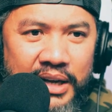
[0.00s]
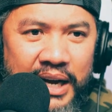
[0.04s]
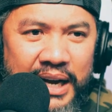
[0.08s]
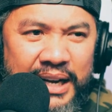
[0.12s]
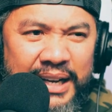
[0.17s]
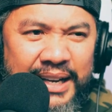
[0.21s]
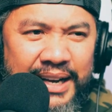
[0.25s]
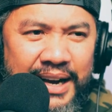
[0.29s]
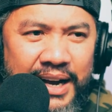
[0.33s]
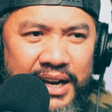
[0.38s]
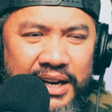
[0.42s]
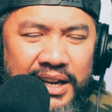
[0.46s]

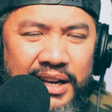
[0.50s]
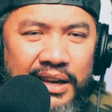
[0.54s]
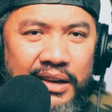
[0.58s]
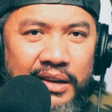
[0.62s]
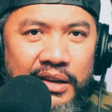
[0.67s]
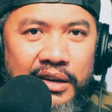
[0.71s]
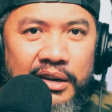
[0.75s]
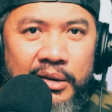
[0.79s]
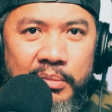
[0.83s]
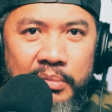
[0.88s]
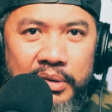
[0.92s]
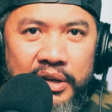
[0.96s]
kind of
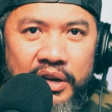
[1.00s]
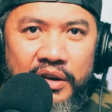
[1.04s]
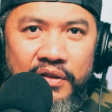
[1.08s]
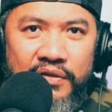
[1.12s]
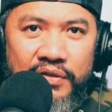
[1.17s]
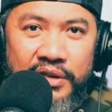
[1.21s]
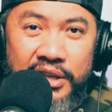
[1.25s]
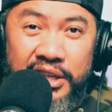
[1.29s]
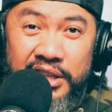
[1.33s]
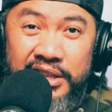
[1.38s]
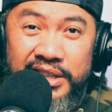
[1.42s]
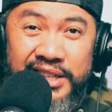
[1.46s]
little bit of a
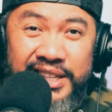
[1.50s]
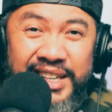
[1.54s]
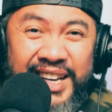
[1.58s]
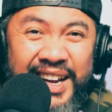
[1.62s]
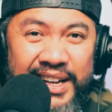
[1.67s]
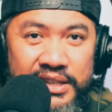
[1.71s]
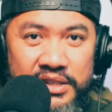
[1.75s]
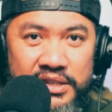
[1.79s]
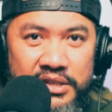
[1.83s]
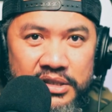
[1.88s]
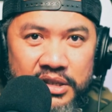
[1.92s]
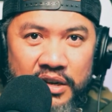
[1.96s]

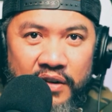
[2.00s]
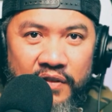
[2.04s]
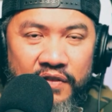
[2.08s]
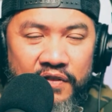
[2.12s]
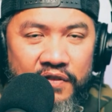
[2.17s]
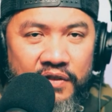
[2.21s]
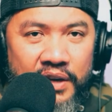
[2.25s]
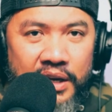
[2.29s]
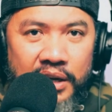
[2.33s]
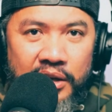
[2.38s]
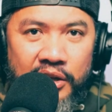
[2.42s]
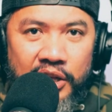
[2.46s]
condenser
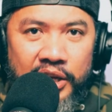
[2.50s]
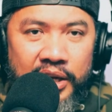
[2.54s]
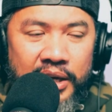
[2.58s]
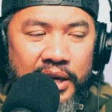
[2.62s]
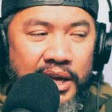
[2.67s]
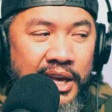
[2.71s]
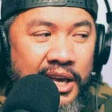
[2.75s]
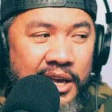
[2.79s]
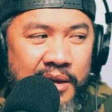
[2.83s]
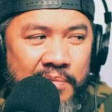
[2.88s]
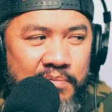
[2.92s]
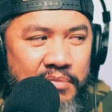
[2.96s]
feeling,
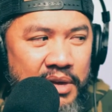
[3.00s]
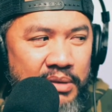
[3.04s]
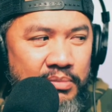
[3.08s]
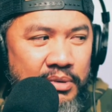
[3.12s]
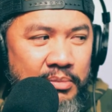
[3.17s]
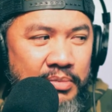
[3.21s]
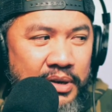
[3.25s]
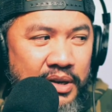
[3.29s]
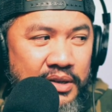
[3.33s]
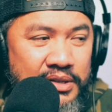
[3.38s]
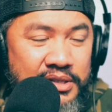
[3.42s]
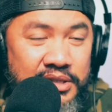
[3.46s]
maybe
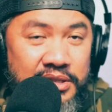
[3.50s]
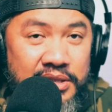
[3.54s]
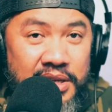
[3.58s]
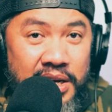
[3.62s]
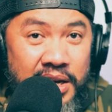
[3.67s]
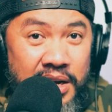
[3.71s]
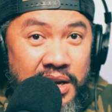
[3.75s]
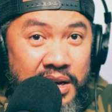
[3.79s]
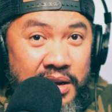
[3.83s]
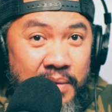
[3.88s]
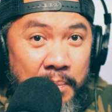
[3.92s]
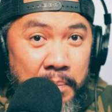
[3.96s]
because
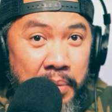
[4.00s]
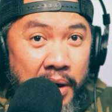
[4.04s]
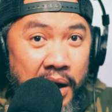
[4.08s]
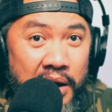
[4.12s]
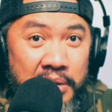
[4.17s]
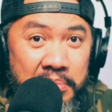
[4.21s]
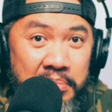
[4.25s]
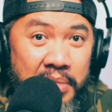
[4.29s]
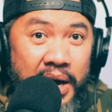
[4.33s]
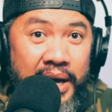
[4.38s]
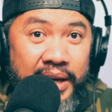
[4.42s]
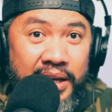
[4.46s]

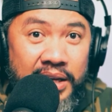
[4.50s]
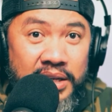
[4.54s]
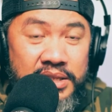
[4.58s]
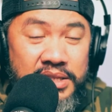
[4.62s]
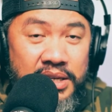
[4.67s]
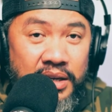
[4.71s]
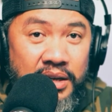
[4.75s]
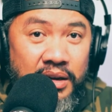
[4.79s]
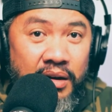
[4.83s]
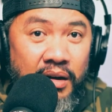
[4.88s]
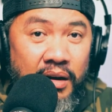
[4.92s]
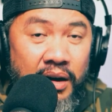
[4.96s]
Podmic is a
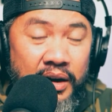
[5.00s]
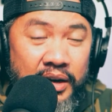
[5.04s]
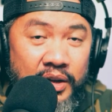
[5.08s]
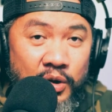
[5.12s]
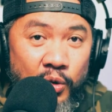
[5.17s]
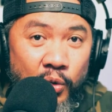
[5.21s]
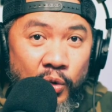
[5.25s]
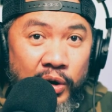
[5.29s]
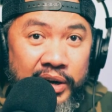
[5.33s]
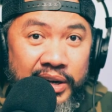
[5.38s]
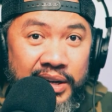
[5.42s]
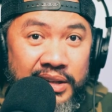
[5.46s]

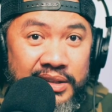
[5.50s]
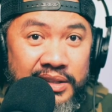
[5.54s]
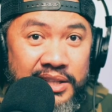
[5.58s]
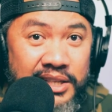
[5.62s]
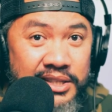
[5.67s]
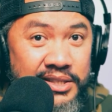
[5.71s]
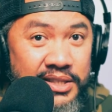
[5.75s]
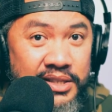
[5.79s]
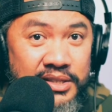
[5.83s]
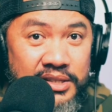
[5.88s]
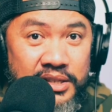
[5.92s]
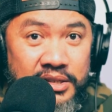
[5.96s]
cardioid and
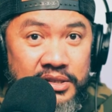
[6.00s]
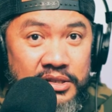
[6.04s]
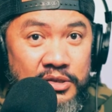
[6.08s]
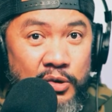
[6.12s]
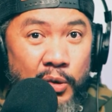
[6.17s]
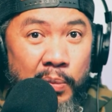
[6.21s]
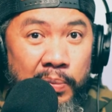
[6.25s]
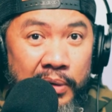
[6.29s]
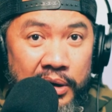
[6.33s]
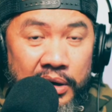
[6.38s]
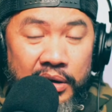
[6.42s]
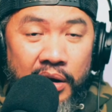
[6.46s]
this is a
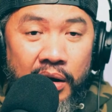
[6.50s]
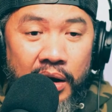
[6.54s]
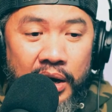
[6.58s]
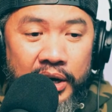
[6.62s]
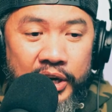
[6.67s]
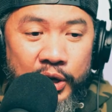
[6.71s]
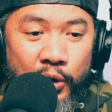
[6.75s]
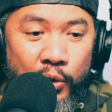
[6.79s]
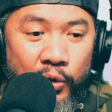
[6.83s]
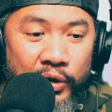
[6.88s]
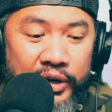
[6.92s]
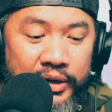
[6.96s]
super
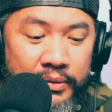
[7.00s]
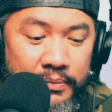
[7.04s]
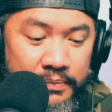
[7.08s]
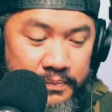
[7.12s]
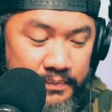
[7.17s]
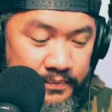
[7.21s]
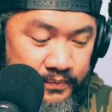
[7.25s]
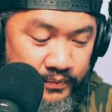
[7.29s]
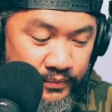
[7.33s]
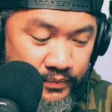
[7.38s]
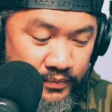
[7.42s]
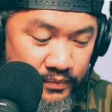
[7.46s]
cardioid.
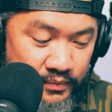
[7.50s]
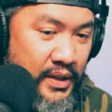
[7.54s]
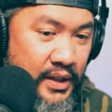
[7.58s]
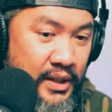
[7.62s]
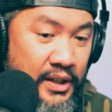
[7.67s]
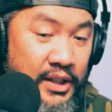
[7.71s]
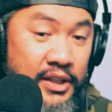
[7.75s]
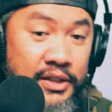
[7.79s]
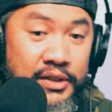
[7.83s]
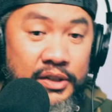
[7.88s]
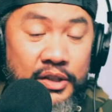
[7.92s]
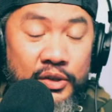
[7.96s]

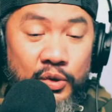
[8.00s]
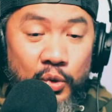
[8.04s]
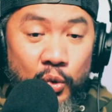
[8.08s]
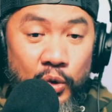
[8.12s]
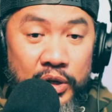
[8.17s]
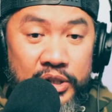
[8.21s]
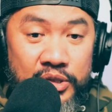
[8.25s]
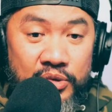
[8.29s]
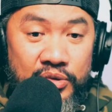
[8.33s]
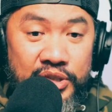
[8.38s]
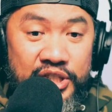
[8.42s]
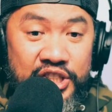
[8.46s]
The
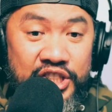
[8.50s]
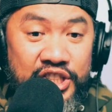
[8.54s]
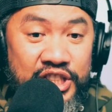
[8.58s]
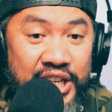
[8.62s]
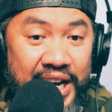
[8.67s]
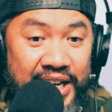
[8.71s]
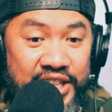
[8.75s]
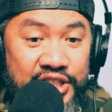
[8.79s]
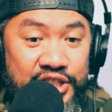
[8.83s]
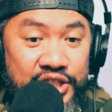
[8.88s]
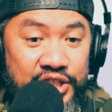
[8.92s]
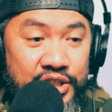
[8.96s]
noise
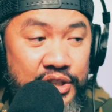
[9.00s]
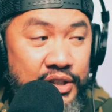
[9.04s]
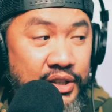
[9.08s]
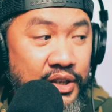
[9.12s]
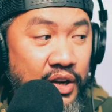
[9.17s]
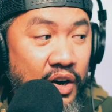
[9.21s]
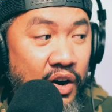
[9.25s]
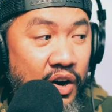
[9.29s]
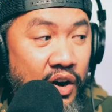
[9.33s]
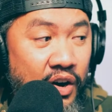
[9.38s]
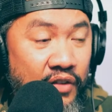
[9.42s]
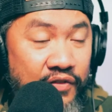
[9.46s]
rejection
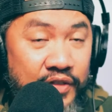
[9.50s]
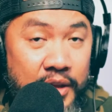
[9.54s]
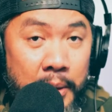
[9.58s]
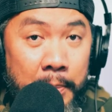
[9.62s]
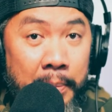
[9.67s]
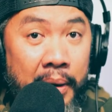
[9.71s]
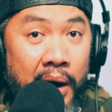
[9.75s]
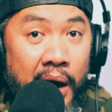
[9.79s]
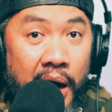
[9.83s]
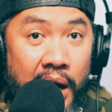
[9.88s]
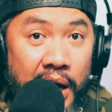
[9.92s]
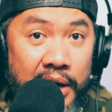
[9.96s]
of the
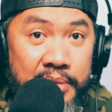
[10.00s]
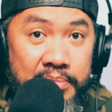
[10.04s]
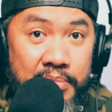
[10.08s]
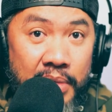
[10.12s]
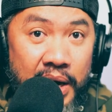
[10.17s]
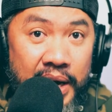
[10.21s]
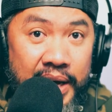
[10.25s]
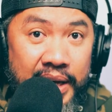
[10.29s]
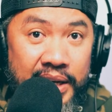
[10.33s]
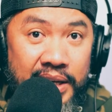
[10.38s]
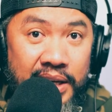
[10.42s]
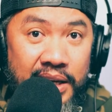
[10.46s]

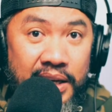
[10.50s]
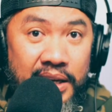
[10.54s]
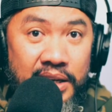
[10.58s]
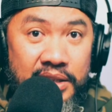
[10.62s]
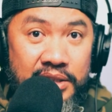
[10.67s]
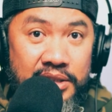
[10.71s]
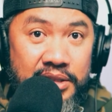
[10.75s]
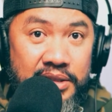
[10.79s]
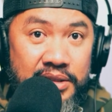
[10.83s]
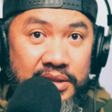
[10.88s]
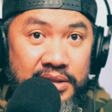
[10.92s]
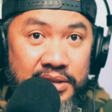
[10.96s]
Podmic
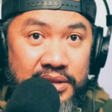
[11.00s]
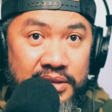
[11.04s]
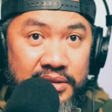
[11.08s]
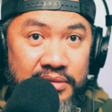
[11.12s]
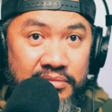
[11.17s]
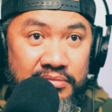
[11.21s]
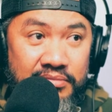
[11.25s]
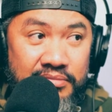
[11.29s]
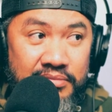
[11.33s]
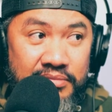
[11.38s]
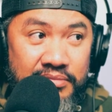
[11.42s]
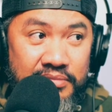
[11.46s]
is
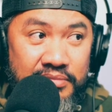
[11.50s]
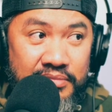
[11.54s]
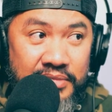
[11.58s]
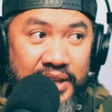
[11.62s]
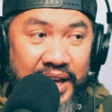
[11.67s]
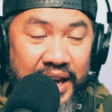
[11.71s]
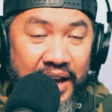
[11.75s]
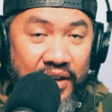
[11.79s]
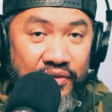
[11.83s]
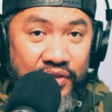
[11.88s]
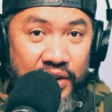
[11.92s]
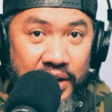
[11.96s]

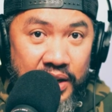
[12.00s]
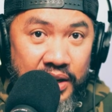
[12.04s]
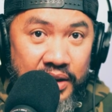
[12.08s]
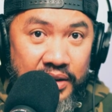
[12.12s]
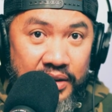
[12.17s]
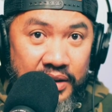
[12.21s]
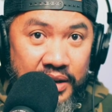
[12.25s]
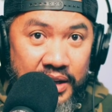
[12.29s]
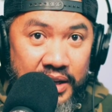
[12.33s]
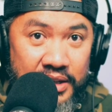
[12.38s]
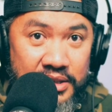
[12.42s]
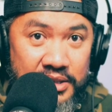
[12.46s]
evident.
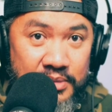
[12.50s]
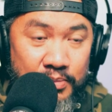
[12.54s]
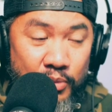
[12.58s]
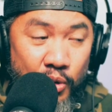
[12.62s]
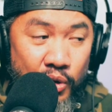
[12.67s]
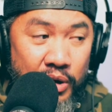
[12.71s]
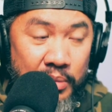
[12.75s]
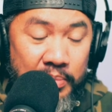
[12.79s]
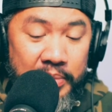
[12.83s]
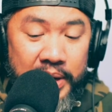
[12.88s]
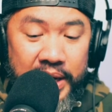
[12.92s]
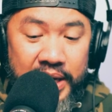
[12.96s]
It's more
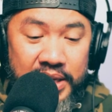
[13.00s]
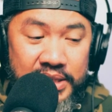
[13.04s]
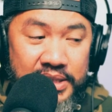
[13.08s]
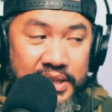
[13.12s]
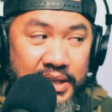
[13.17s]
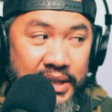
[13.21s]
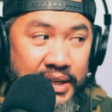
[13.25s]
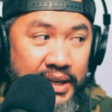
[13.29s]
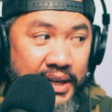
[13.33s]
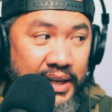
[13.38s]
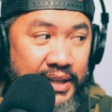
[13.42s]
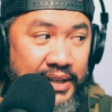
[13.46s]

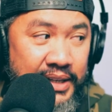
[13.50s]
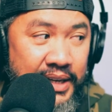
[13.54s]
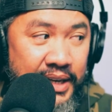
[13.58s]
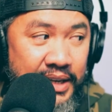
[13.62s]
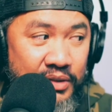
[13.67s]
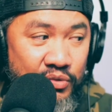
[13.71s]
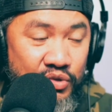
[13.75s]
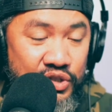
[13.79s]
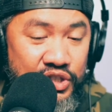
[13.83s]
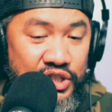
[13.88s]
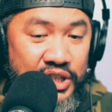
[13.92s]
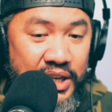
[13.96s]
amazing. It can
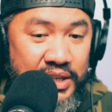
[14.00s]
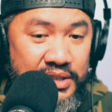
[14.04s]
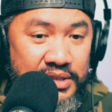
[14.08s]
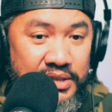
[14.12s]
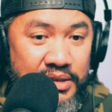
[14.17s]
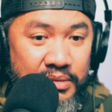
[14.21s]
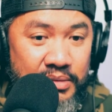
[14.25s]
reject some